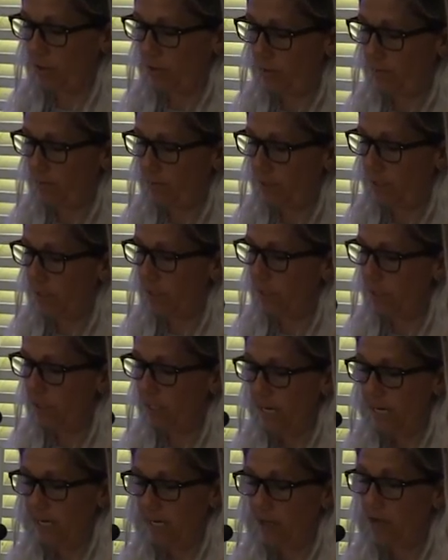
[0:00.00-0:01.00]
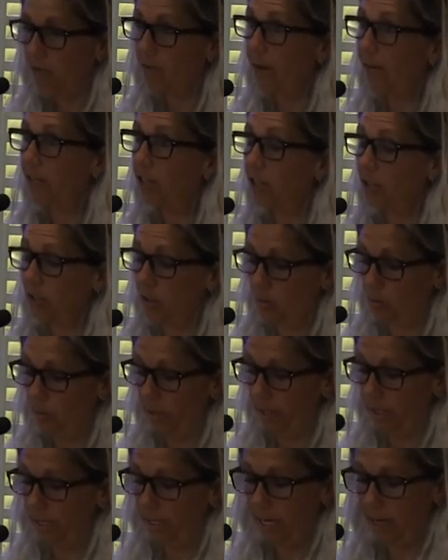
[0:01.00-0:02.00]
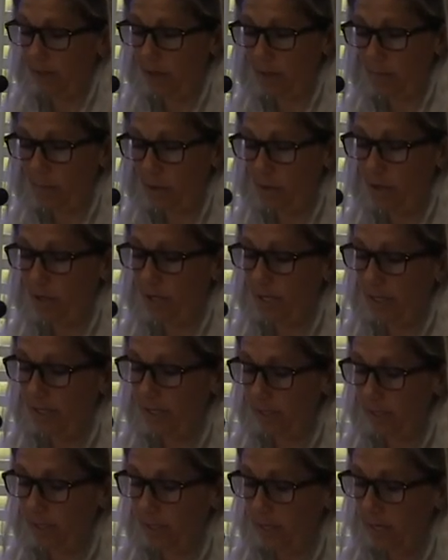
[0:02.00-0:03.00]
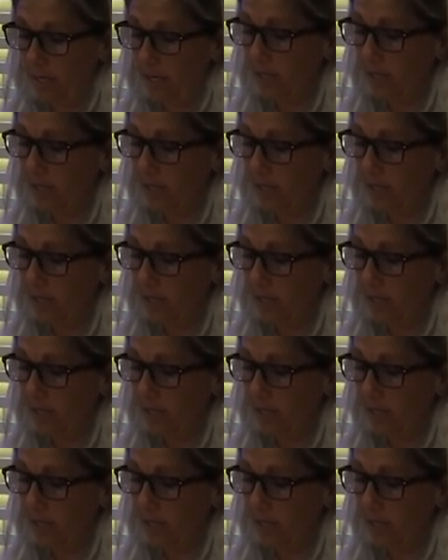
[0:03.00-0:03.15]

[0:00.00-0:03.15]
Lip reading: services and interactions within our communities,